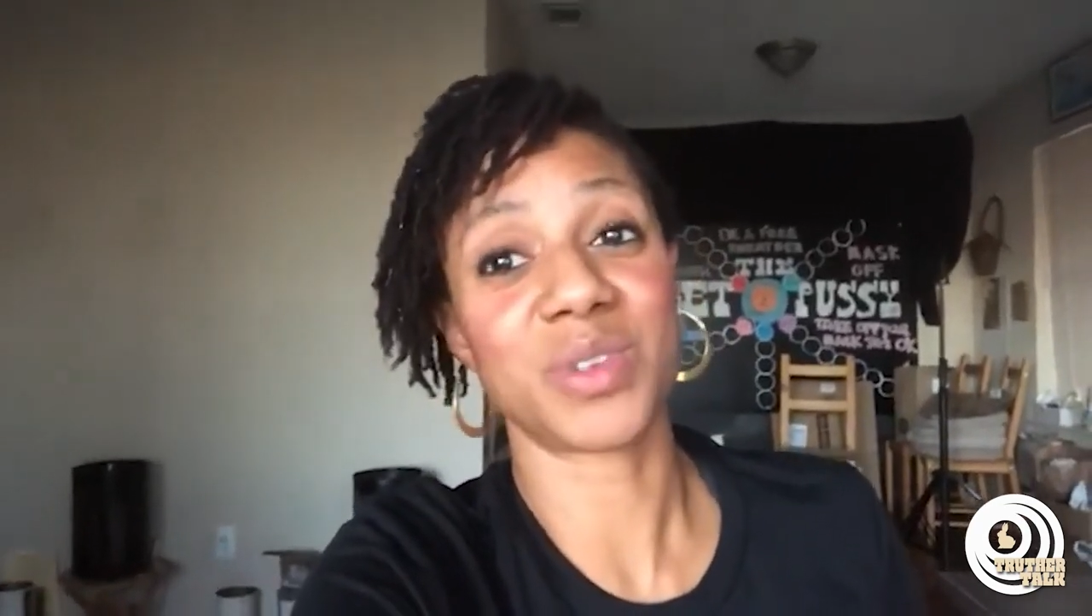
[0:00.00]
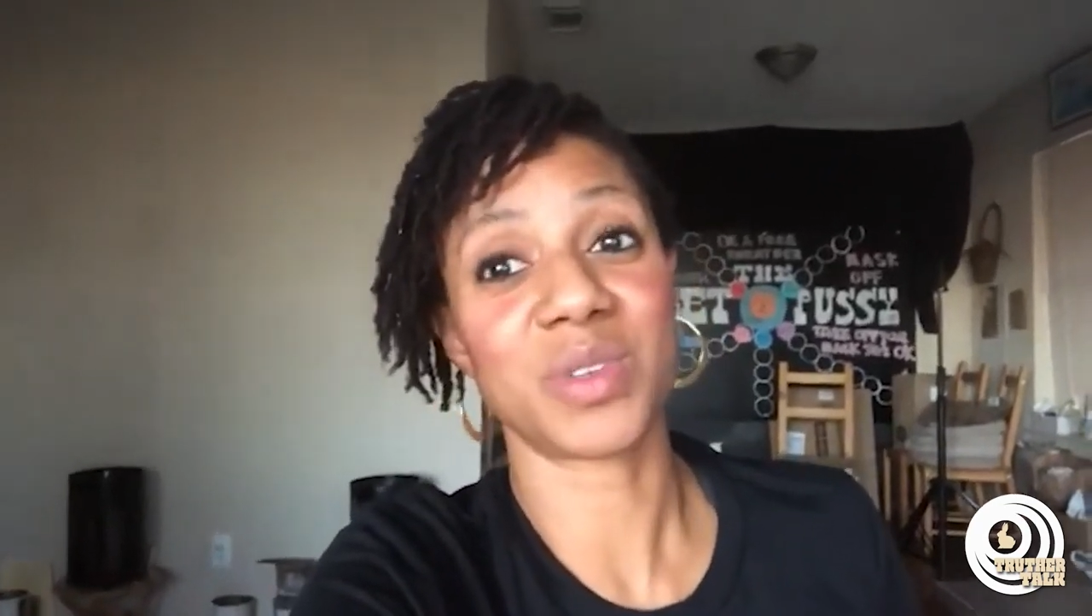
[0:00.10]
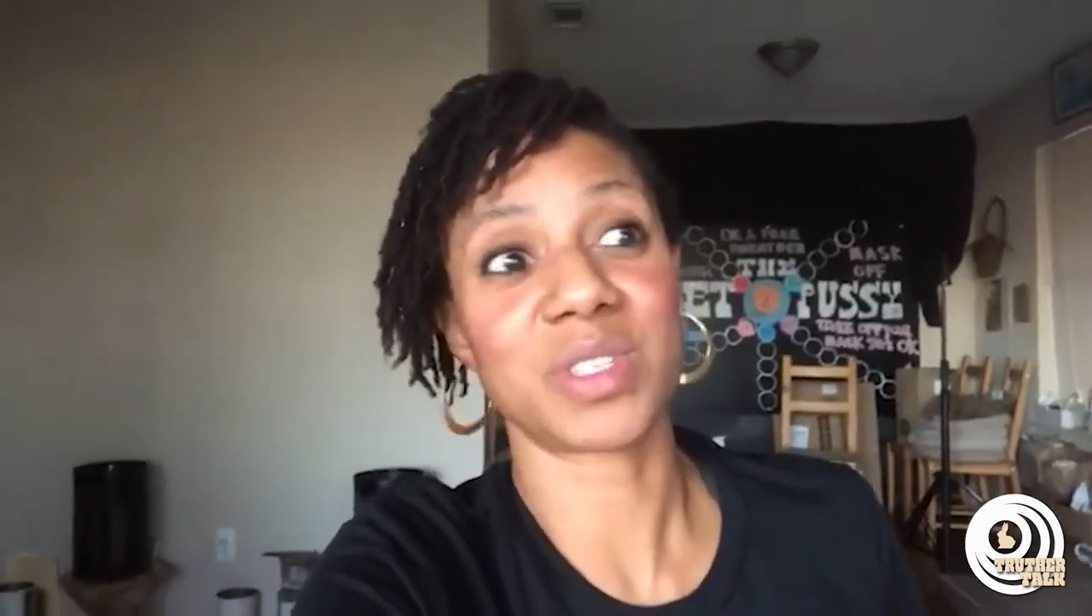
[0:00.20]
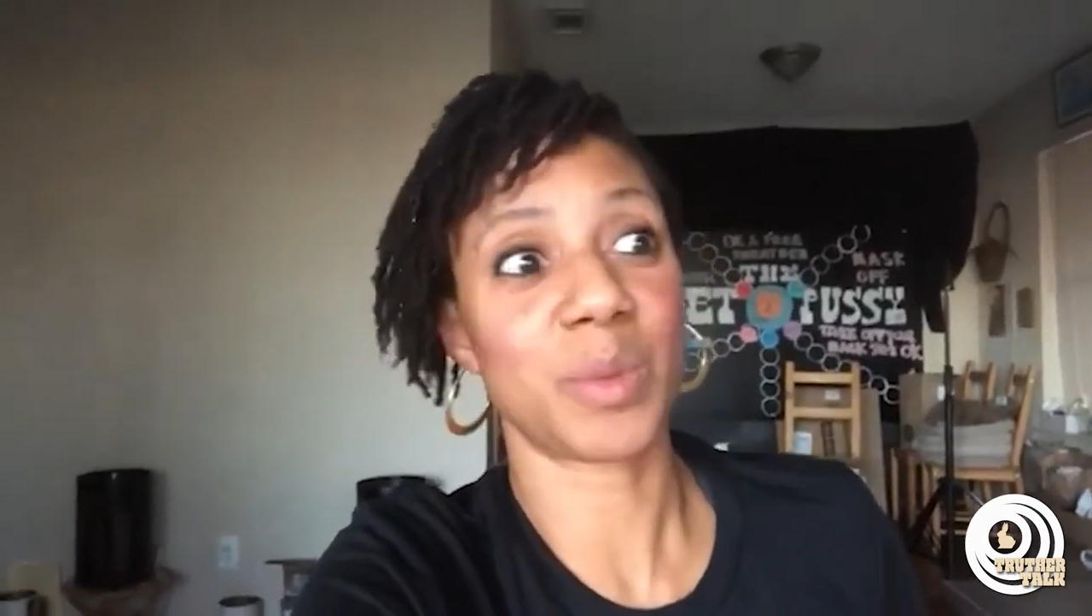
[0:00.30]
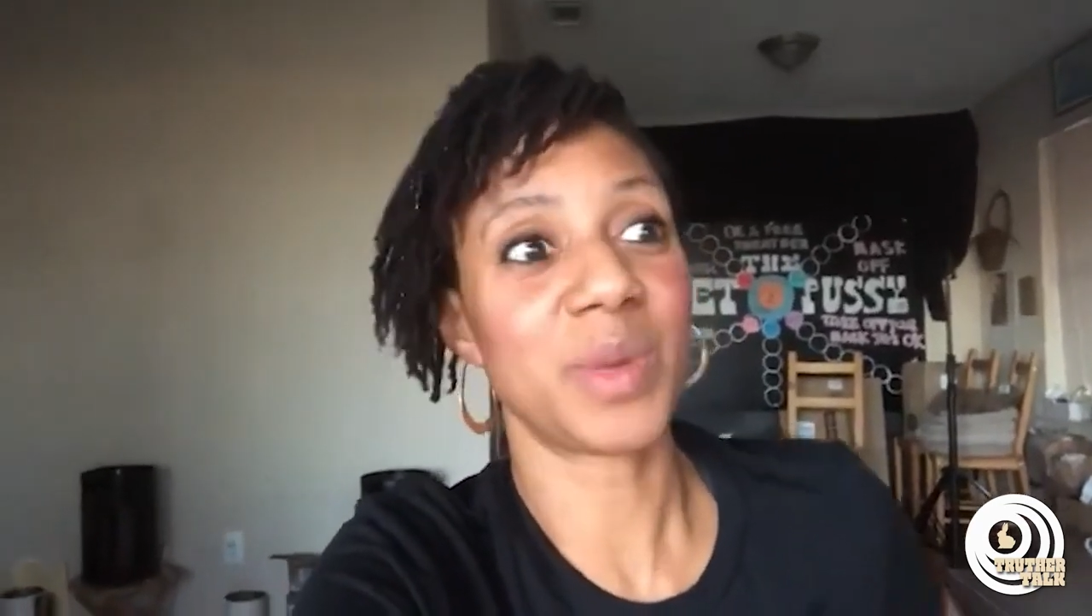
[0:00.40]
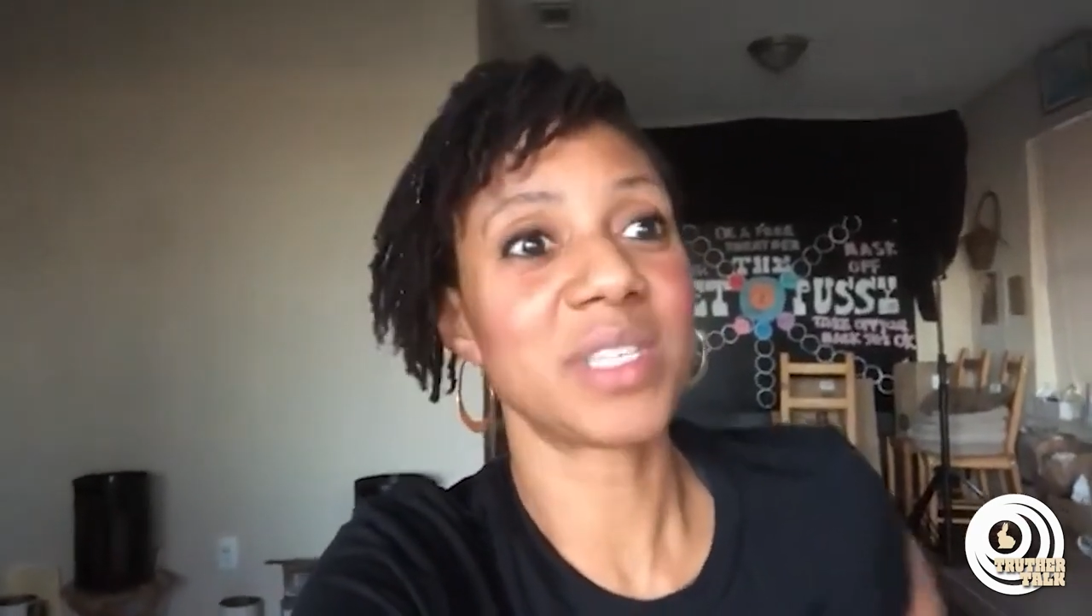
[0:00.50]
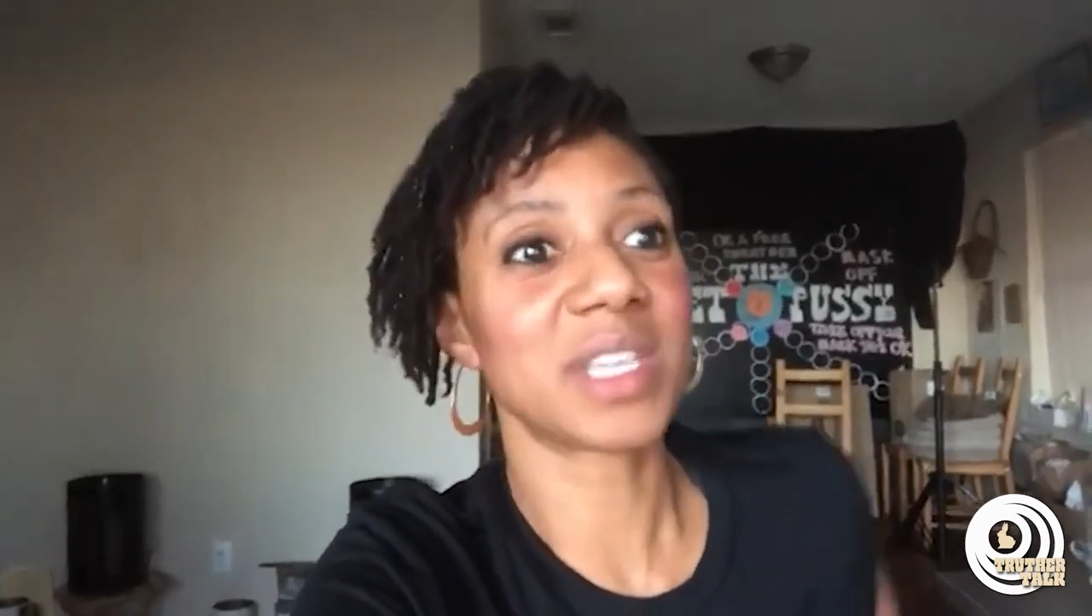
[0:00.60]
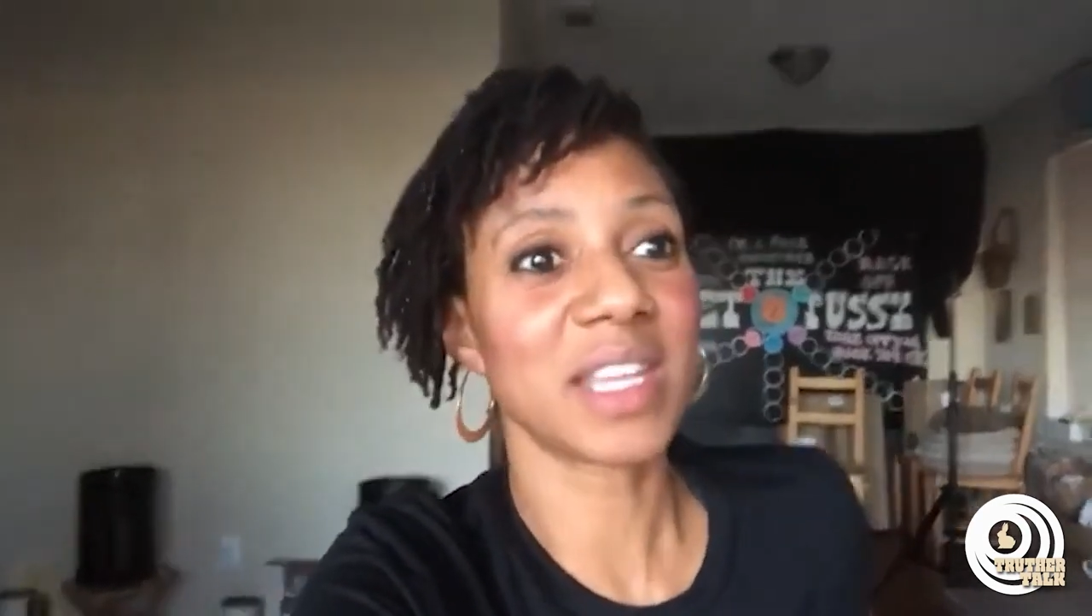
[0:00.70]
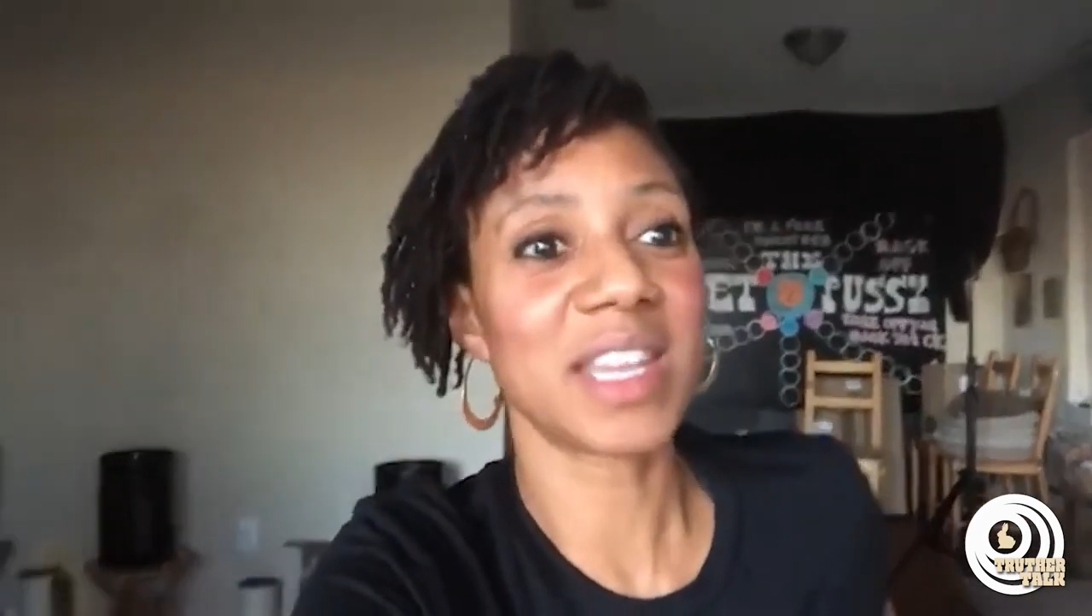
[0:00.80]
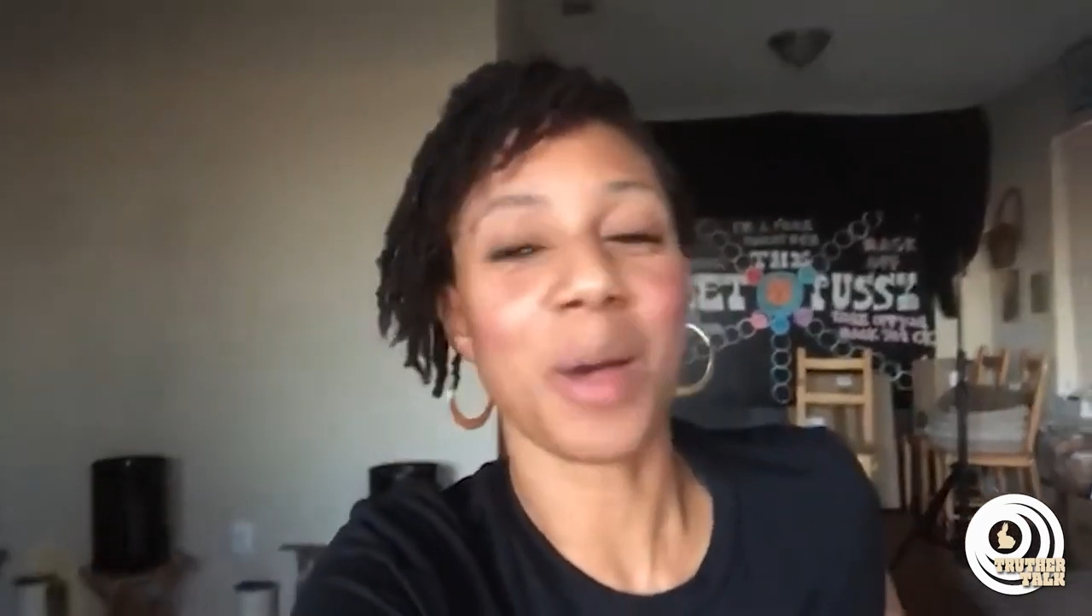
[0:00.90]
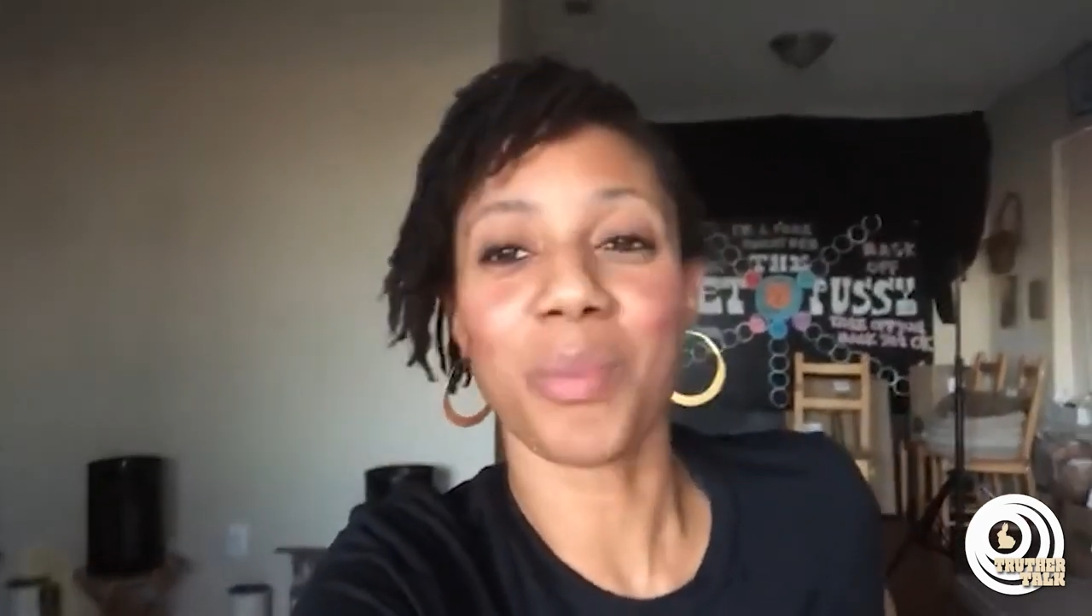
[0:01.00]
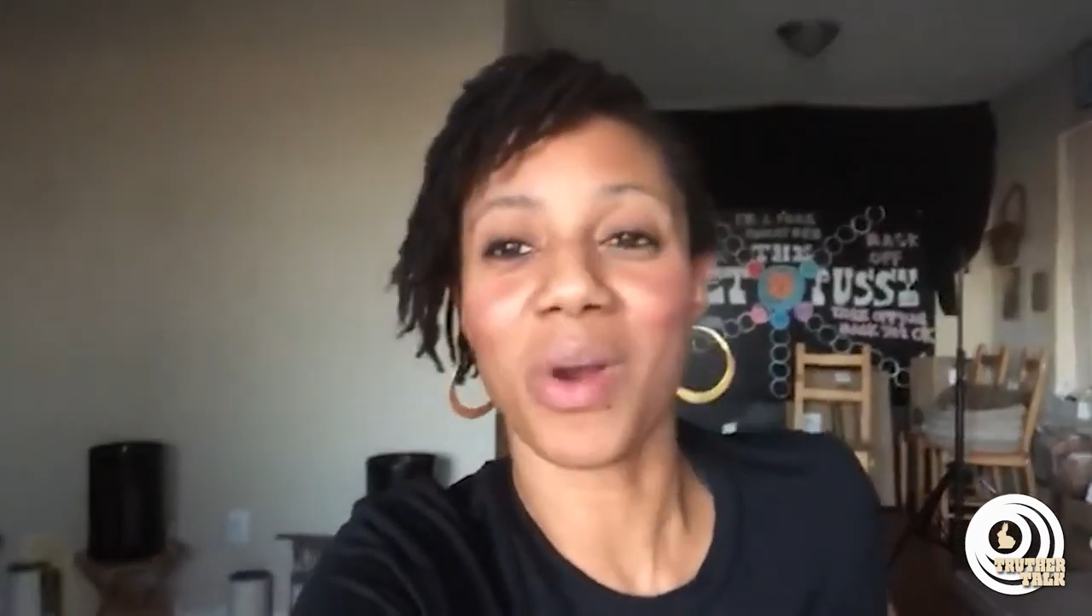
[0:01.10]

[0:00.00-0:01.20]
so basically that